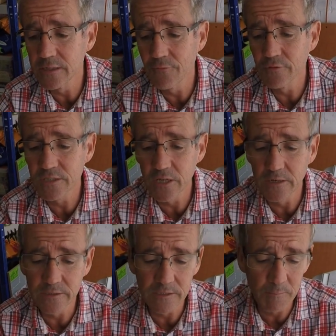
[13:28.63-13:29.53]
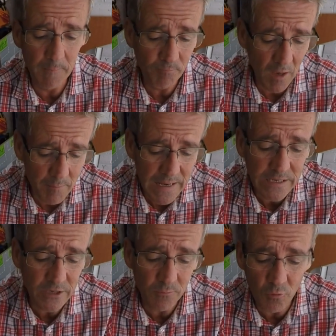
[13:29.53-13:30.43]
in different sizes, but a
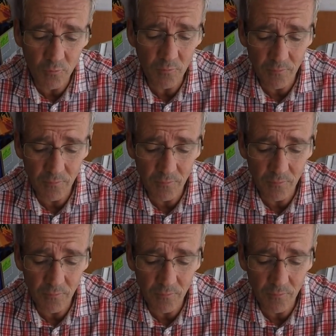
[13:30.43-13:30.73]
medium will,